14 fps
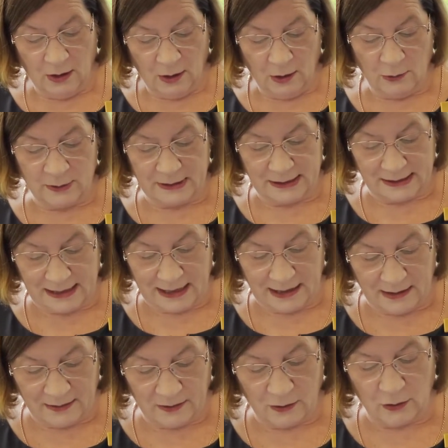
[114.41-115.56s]
who was
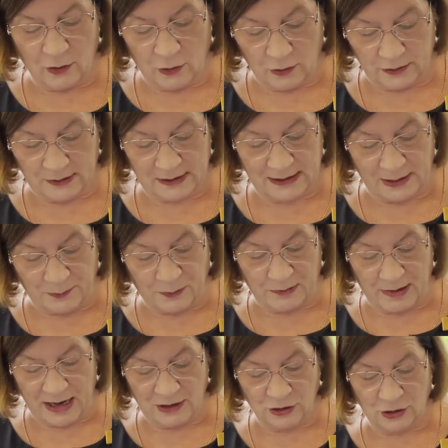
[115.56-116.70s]
seeking the court's
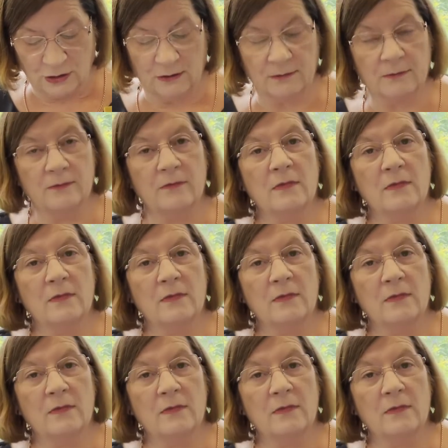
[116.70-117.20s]
separation